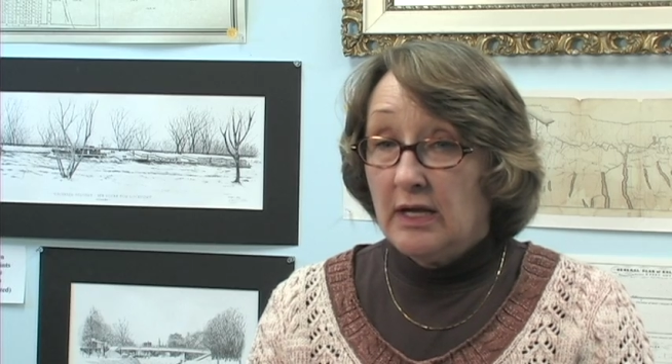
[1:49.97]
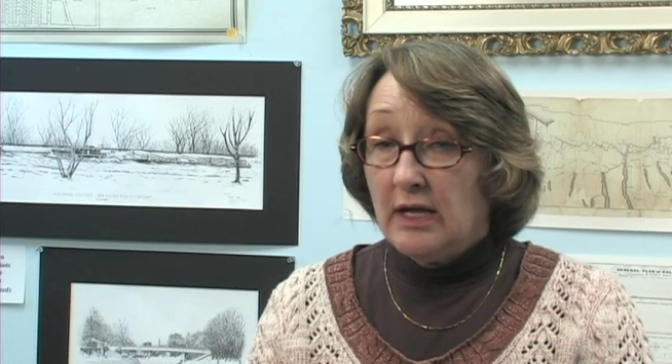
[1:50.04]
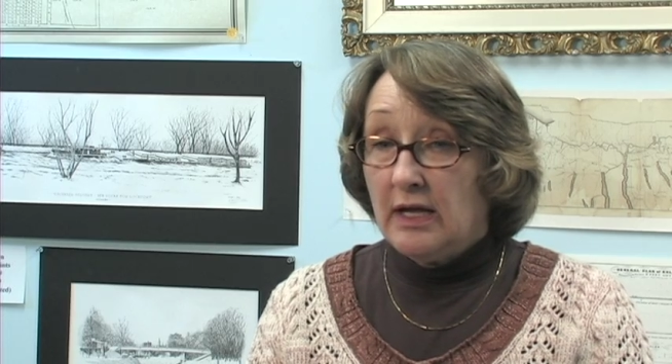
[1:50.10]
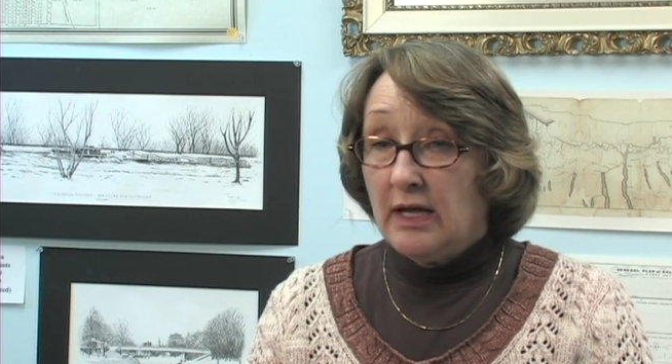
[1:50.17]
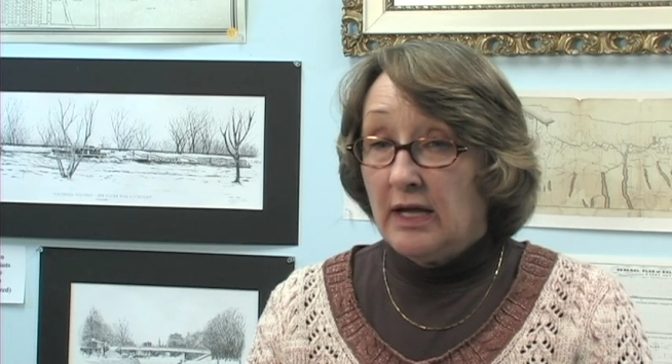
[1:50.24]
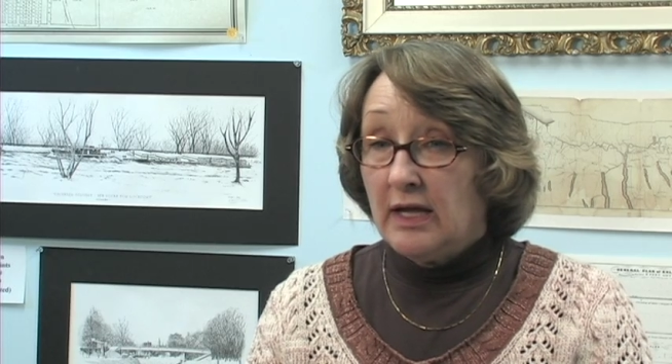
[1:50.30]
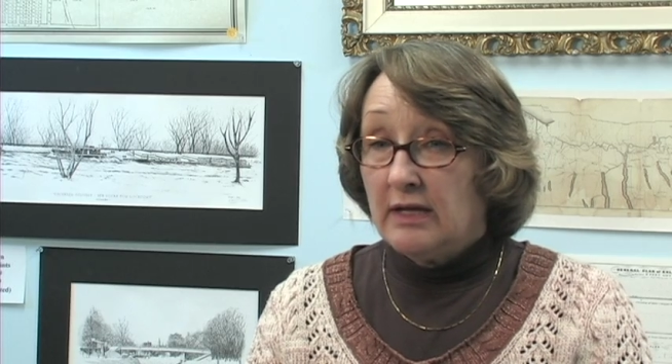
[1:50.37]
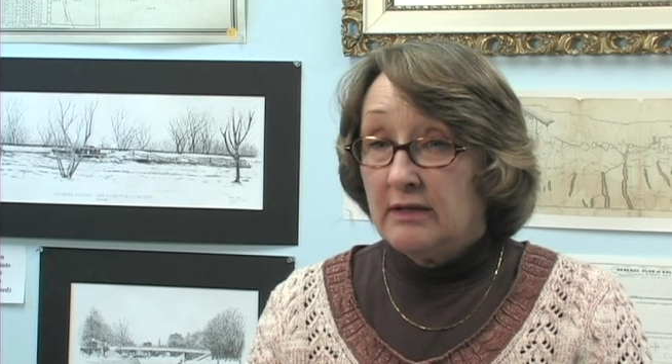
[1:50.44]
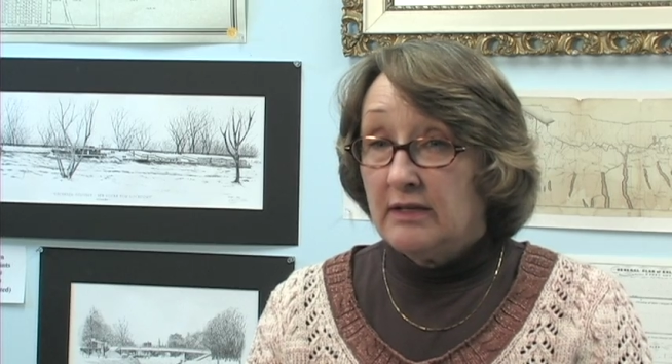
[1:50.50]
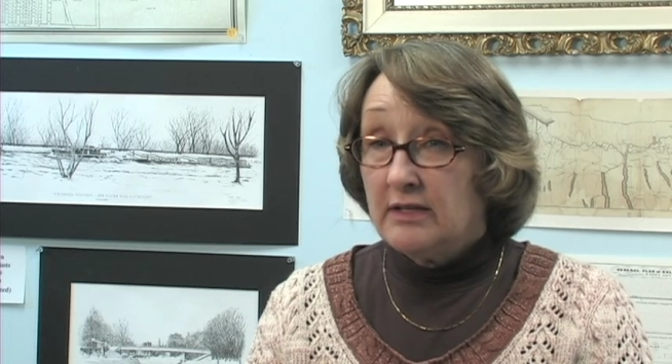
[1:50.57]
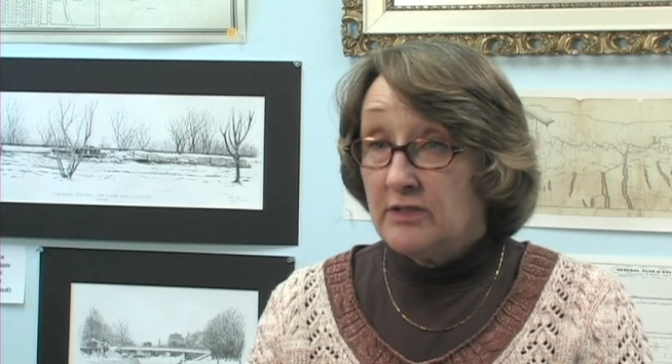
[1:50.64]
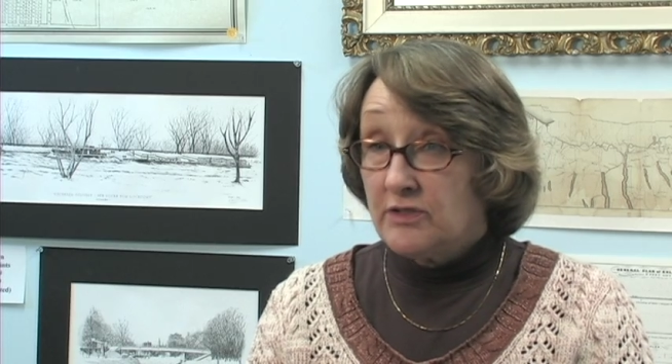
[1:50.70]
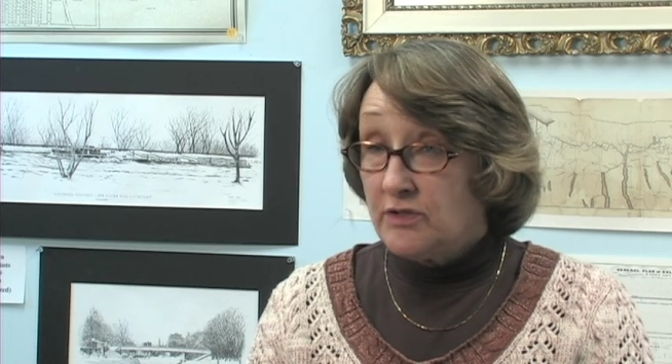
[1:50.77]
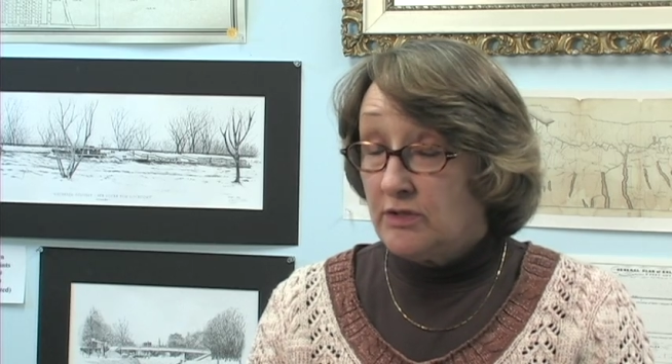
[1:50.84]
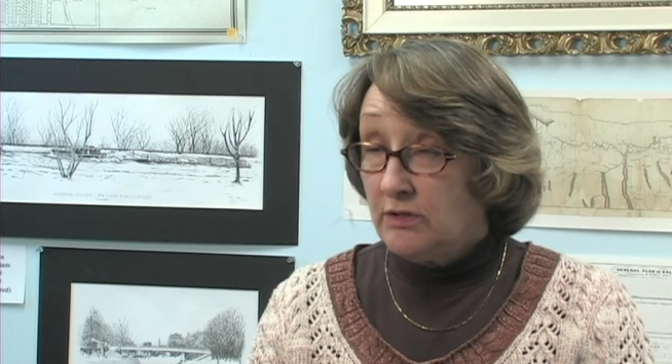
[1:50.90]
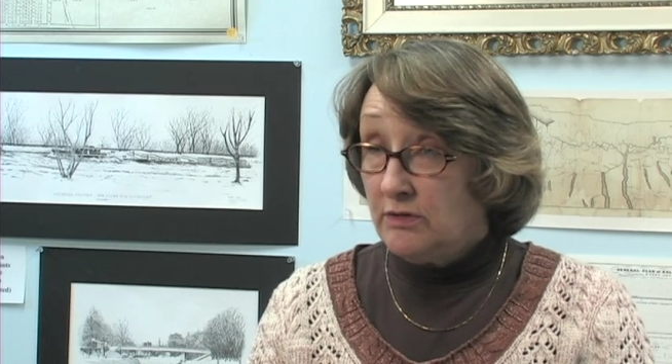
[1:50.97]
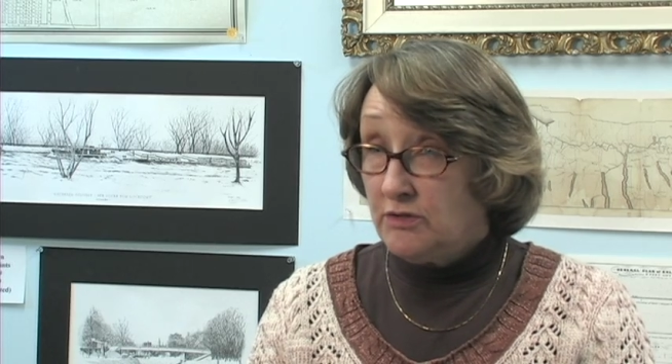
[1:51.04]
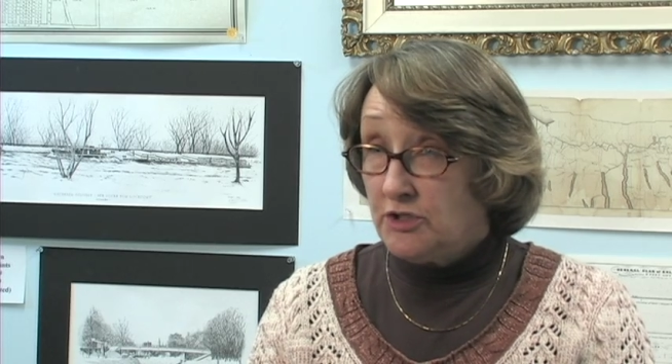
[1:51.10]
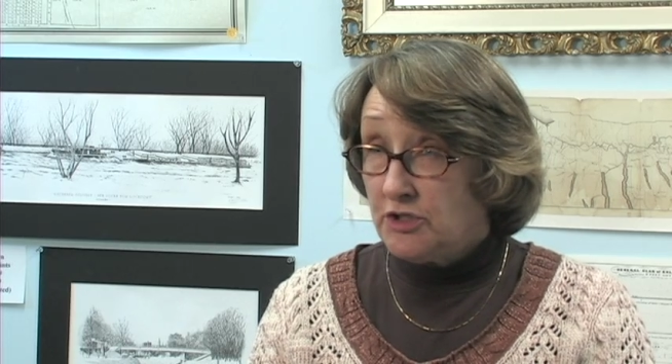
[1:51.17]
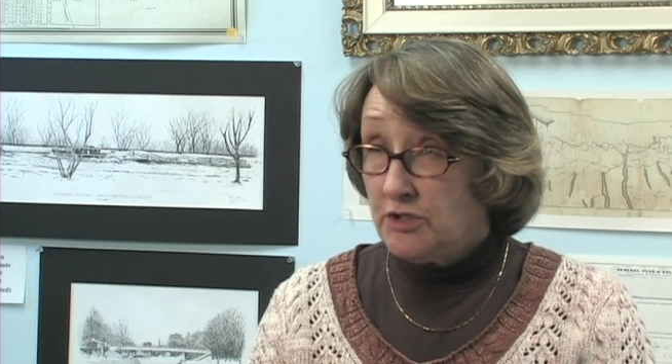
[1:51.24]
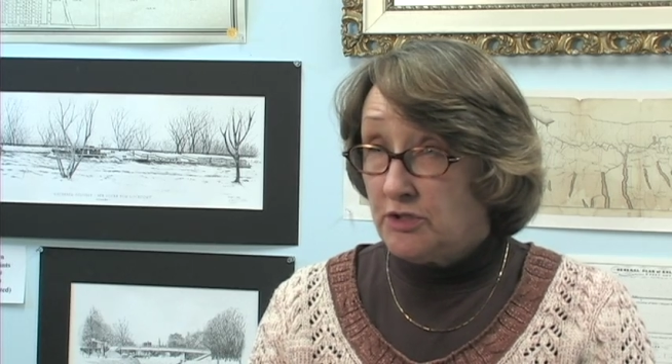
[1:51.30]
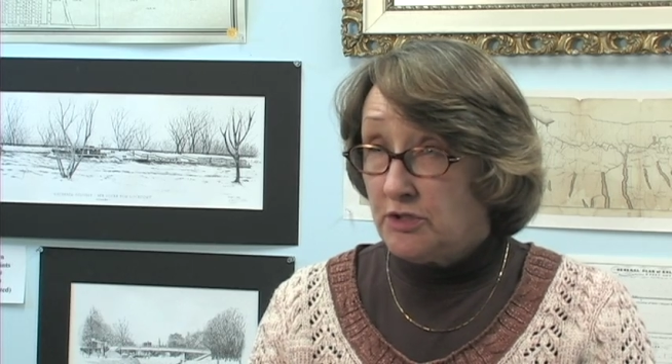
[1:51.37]
and his
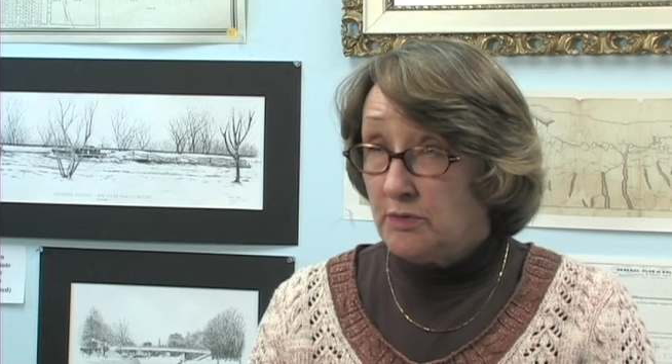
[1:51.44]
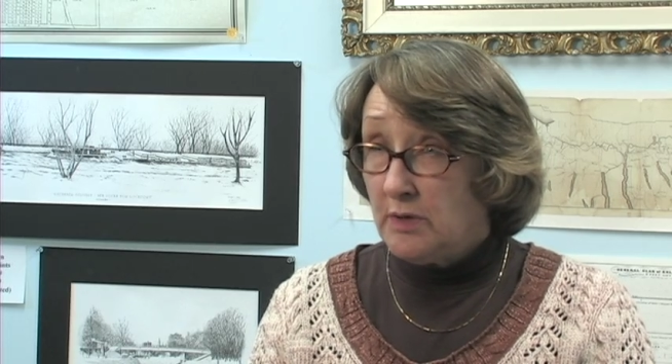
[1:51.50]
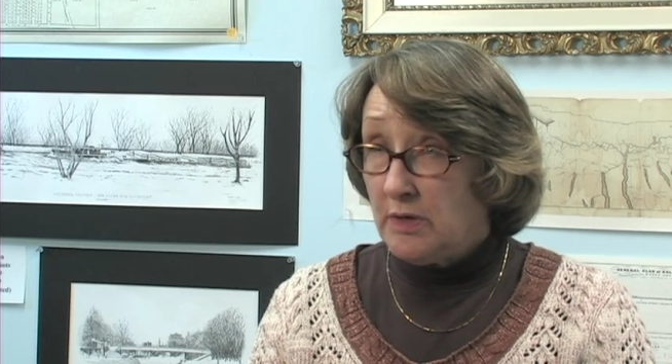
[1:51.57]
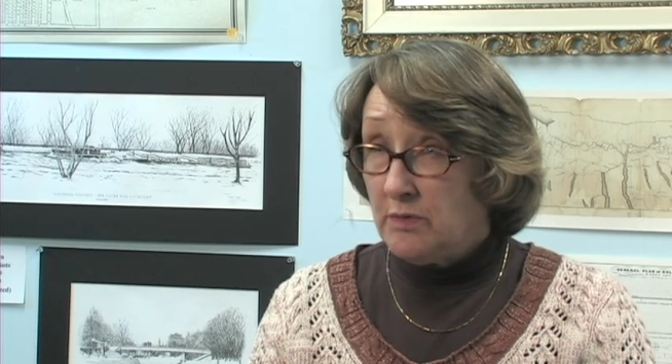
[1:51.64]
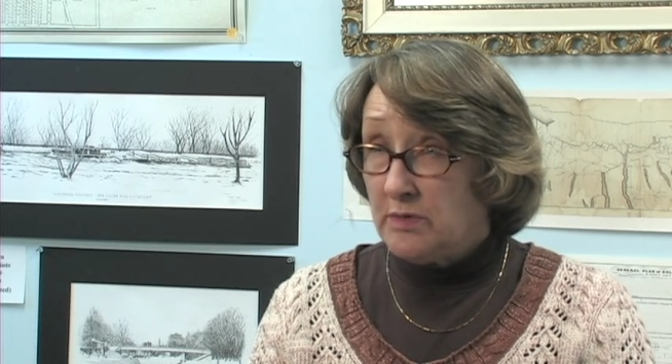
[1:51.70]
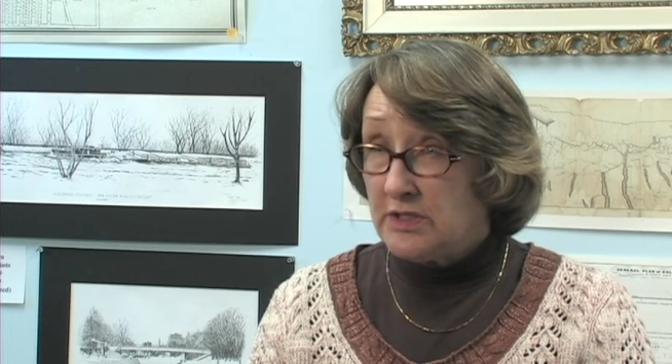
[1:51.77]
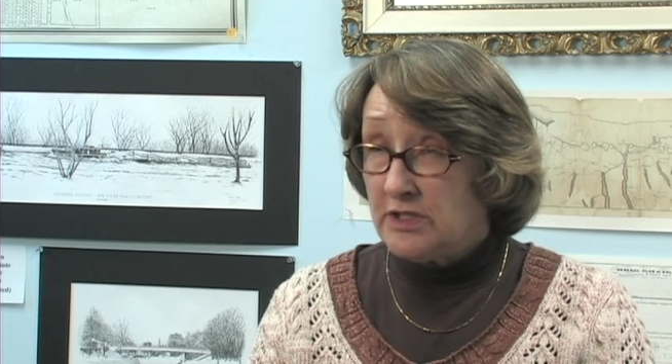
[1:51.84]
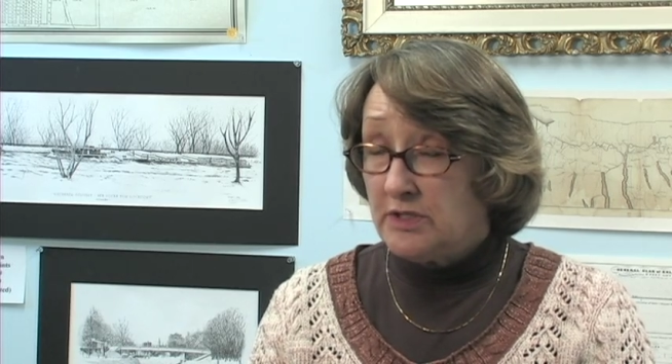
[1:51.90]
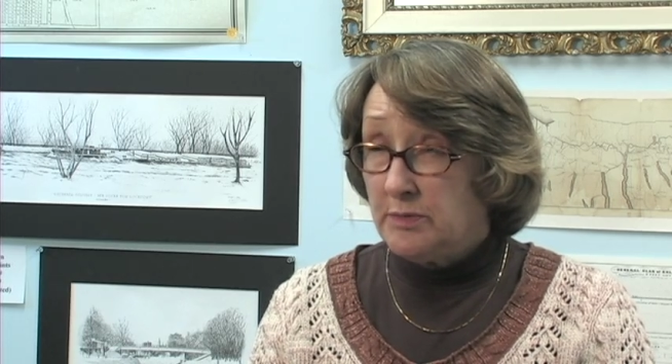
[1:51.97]
solution to it was to